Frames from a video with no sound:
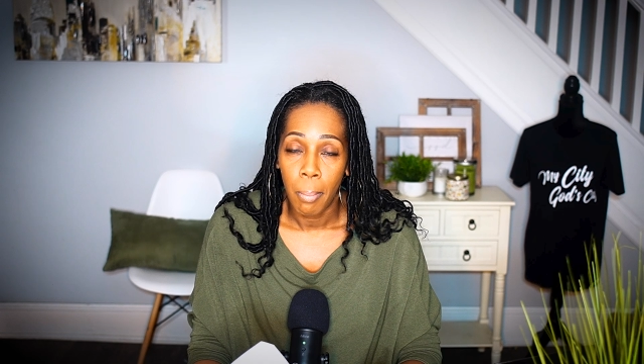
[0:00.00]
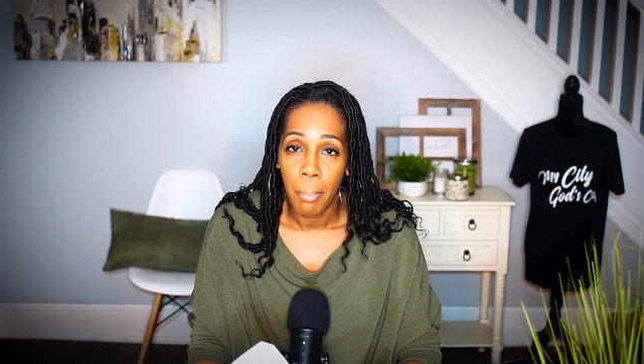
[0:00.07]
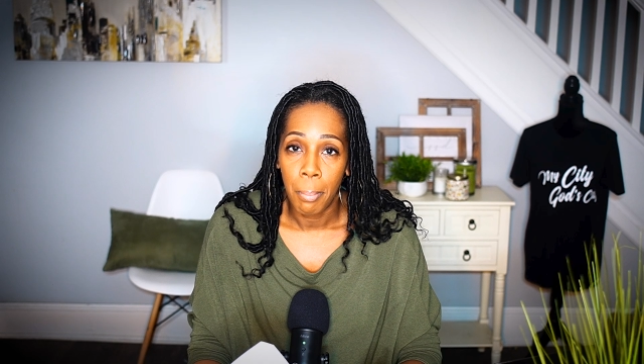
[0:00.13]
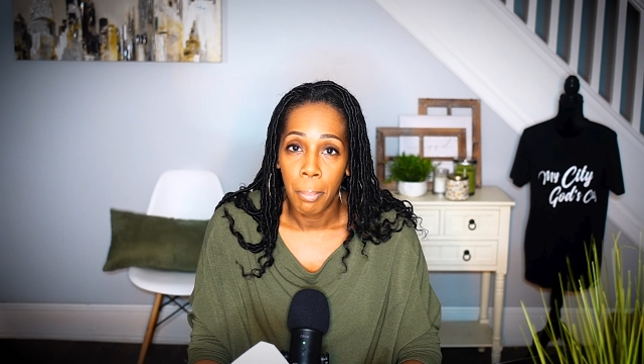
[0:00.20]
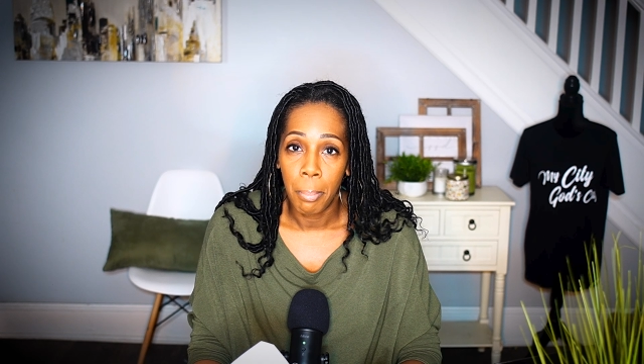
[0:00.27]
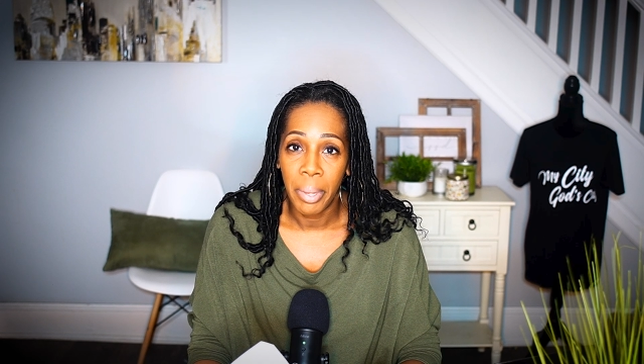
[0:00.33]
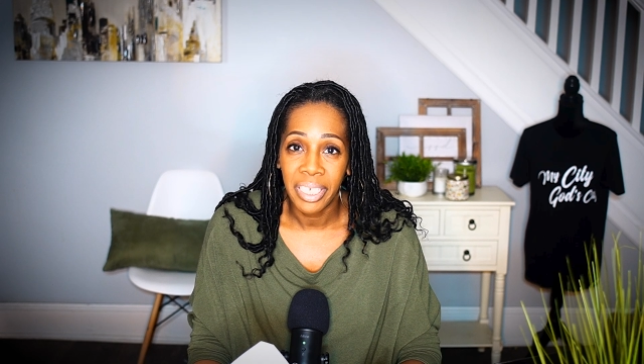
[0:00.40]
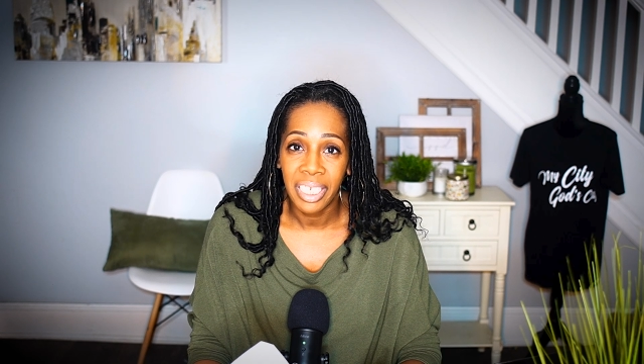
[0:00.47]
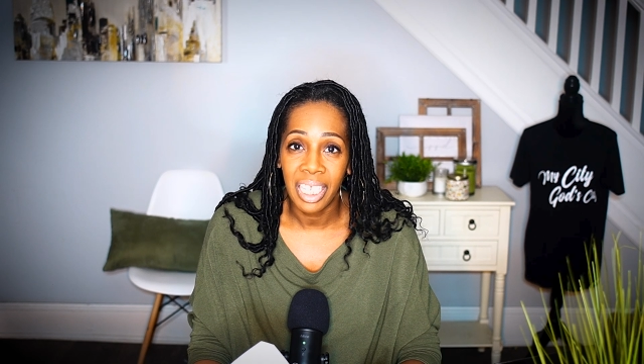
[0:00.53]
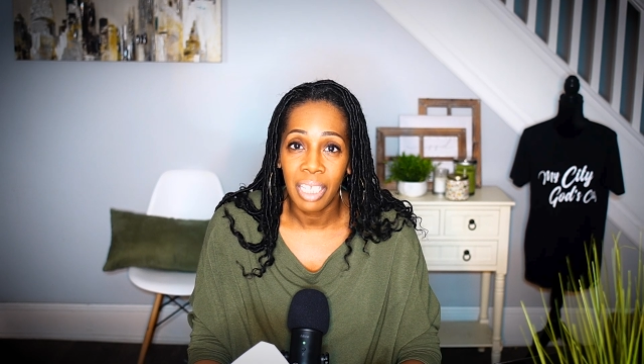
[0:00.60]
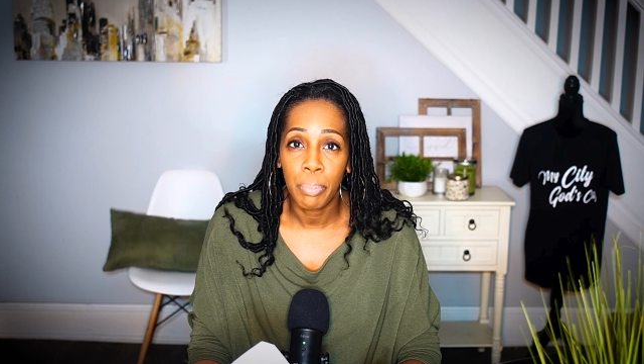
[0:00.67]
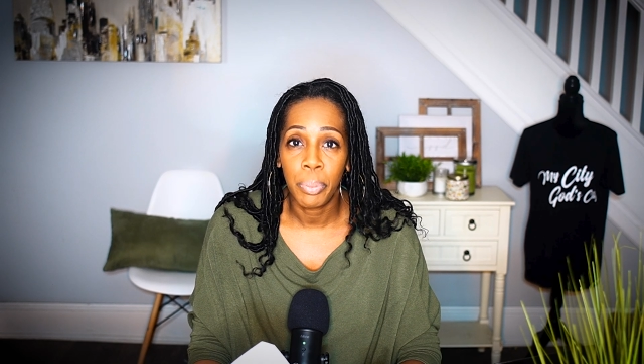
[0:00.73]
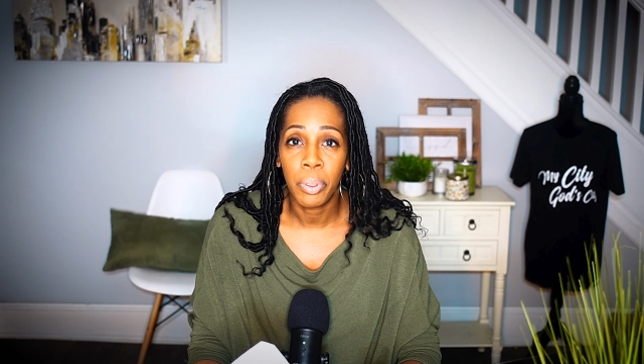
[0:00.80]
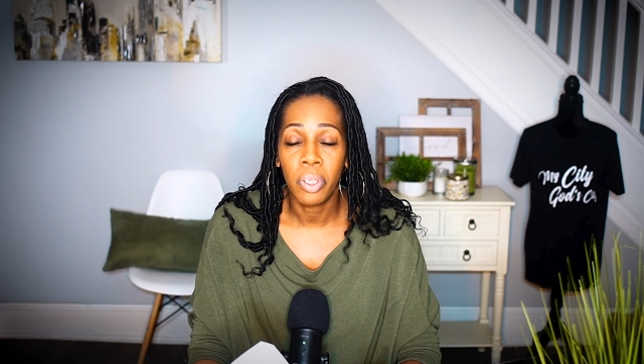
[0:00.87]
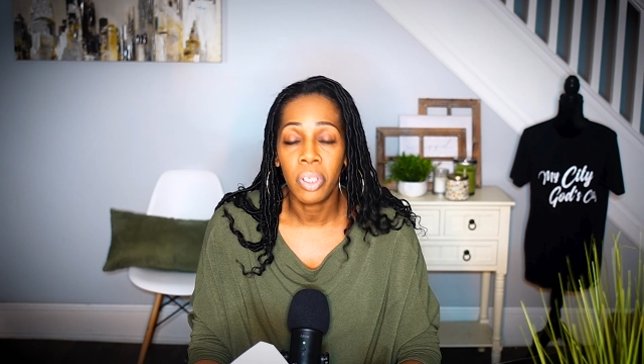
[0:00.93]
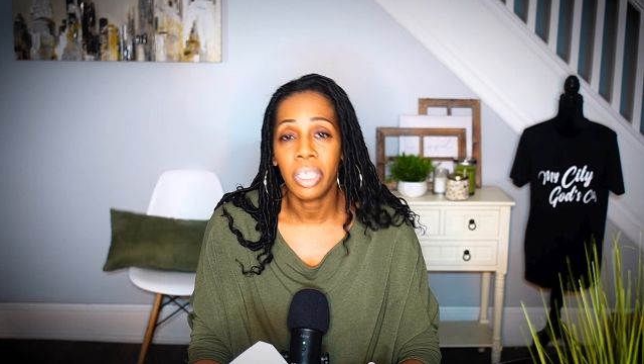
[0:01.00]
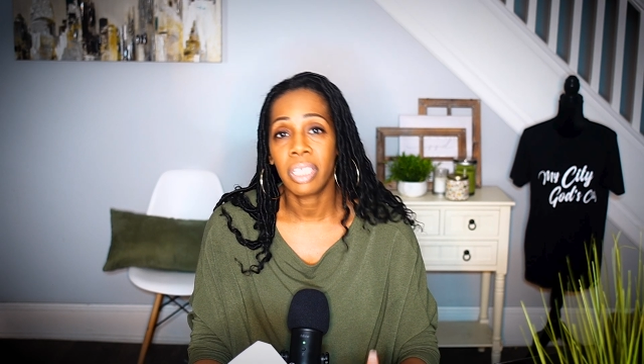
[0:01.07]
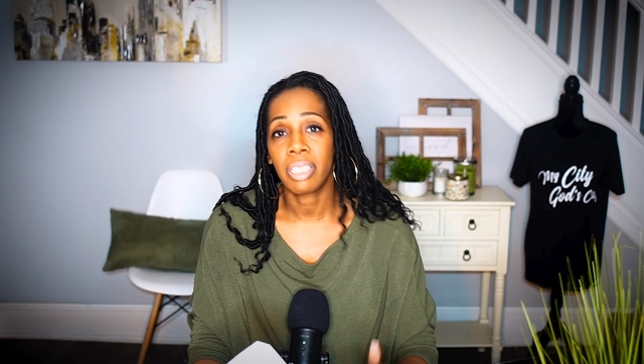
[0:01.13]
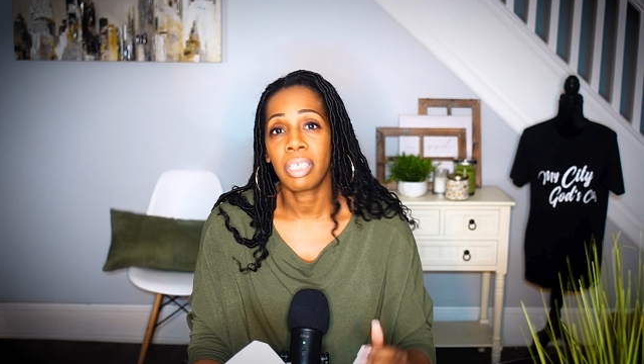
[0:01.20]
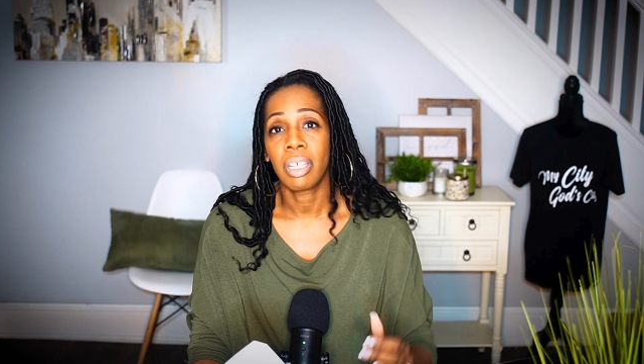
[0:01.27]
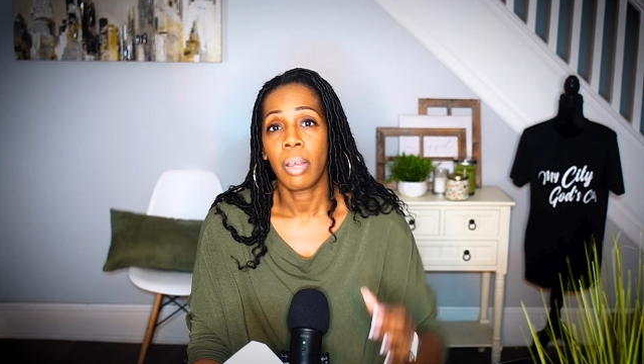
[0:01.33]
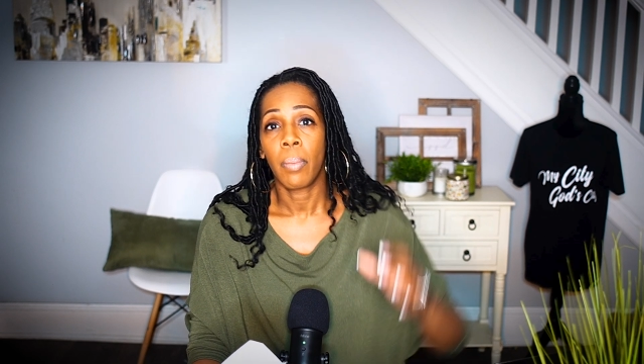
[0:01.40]
but He
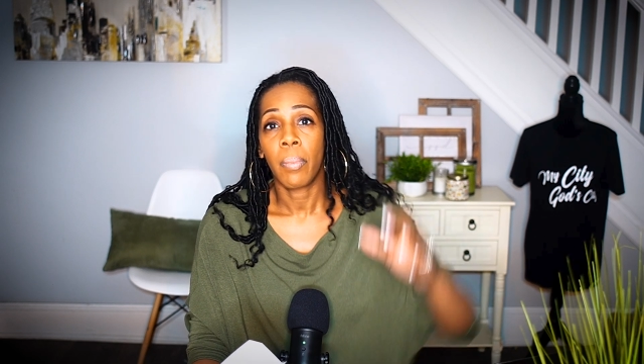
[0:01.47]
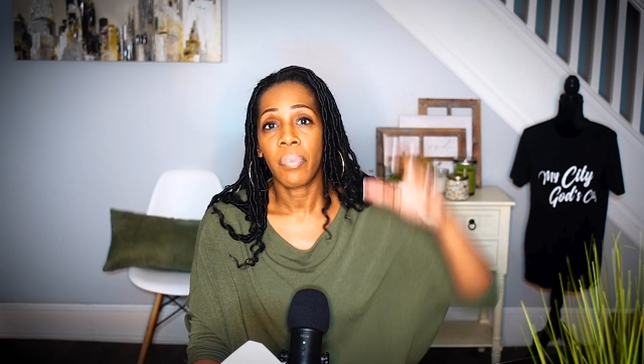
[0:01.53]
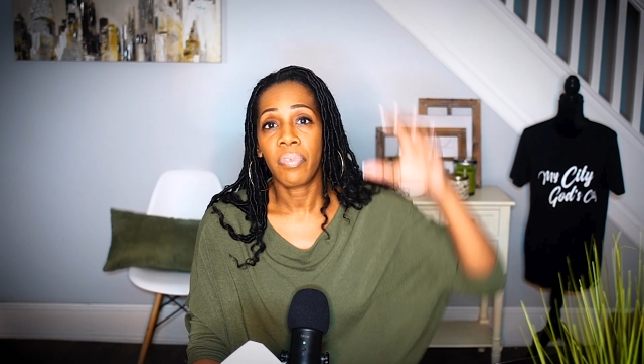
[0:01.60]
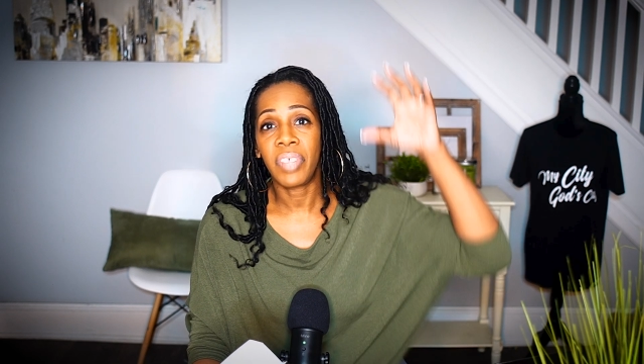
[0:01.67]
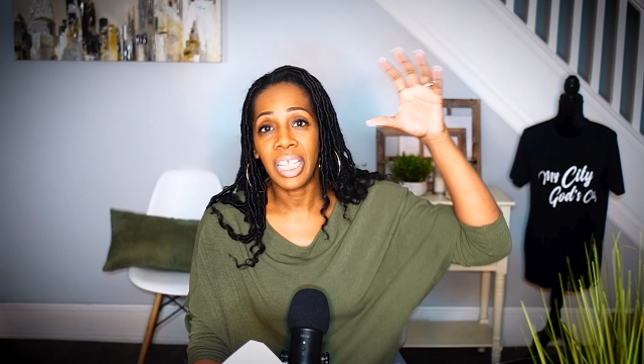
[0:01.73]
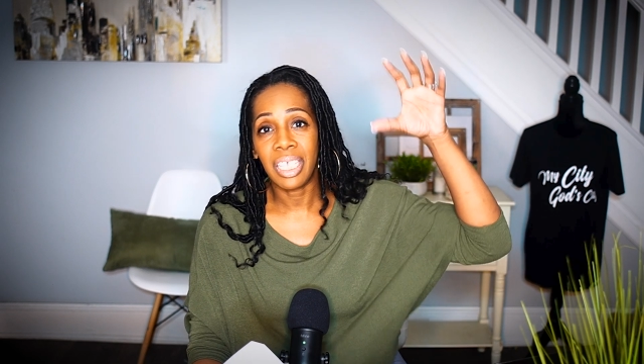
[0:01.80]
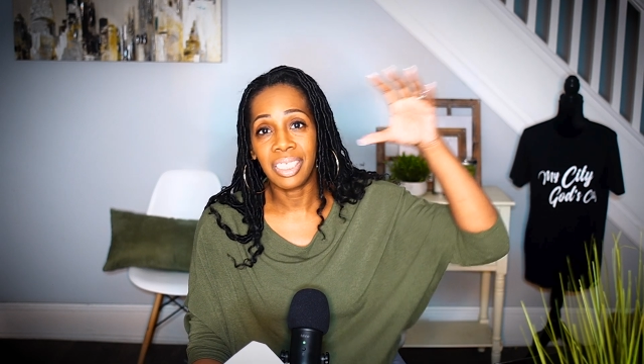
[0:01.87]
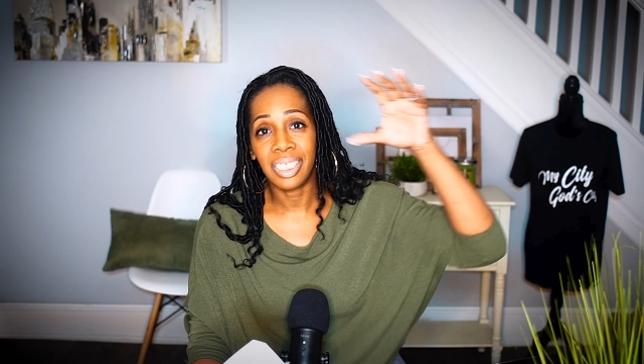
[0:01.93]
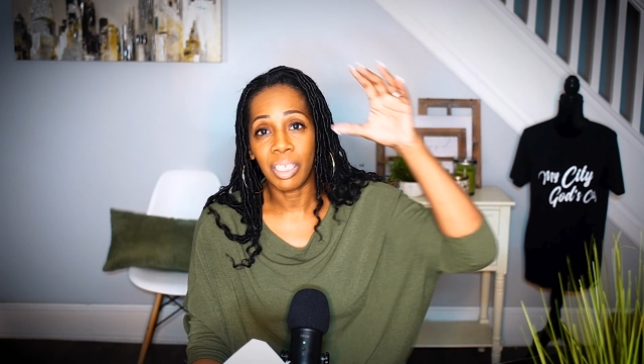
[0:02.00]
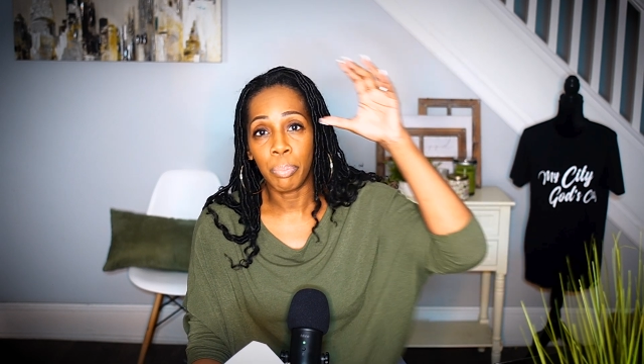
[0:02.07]
put things in